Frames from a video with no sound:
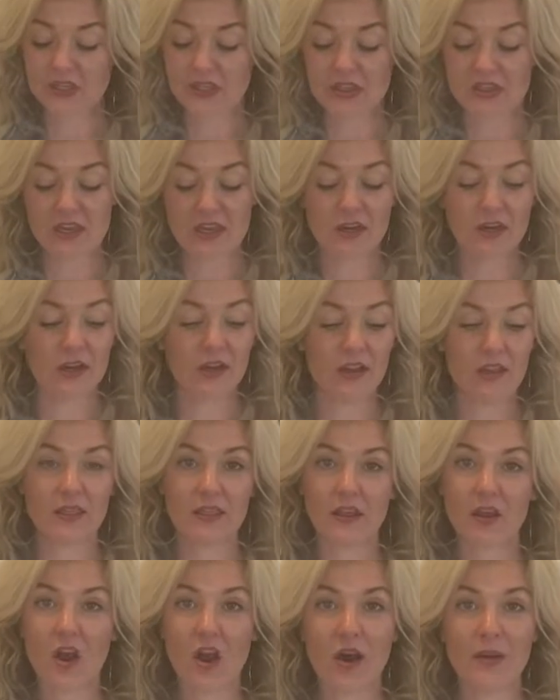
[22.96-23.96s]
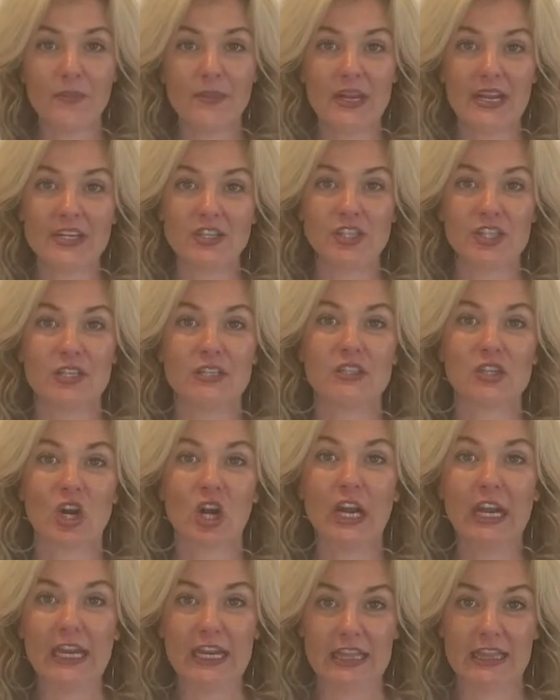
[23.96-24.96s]
The combinations
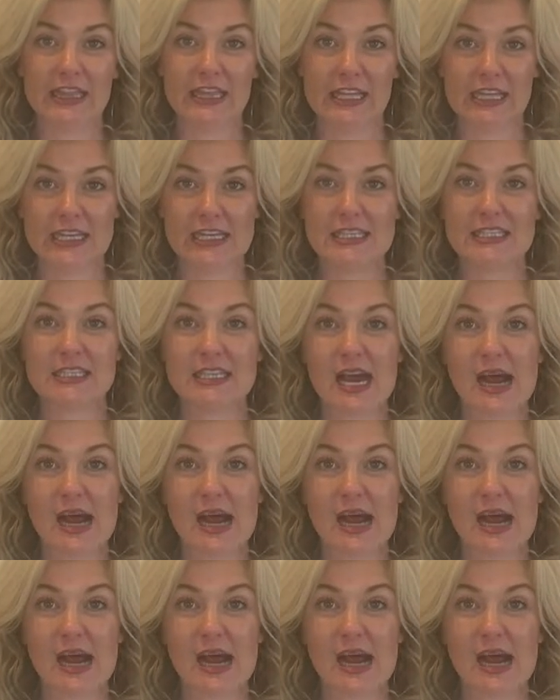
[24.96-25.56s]
are endless.